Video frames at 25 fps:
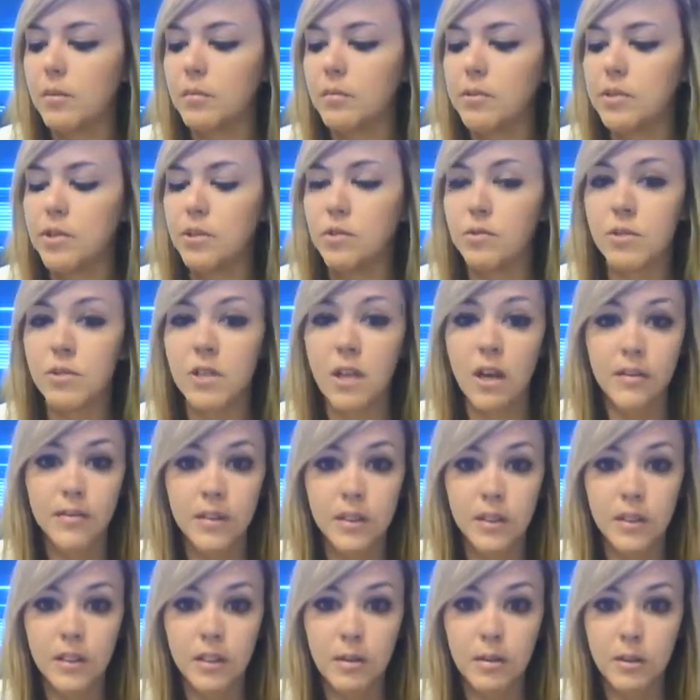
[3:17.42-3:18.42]
So
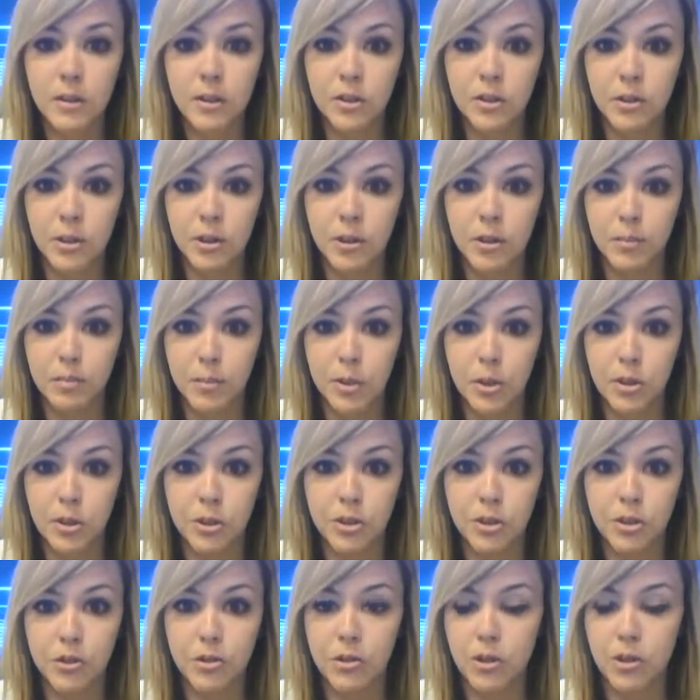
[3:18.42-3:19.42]
definitely make sure to
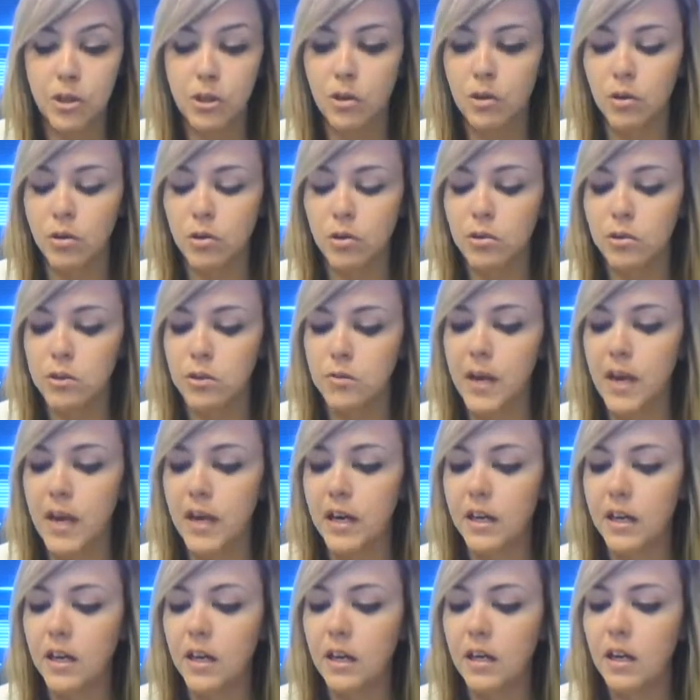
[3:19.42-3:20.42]
push those cuticles
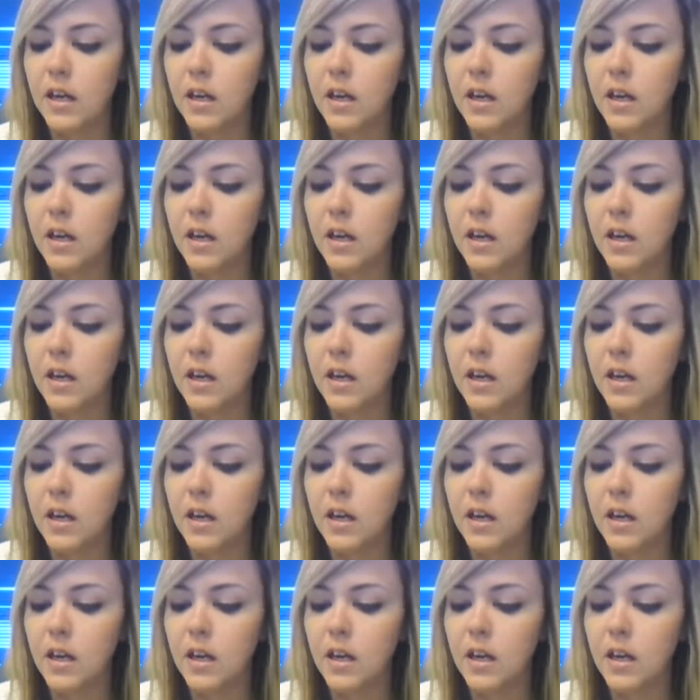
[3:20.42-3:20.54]
back.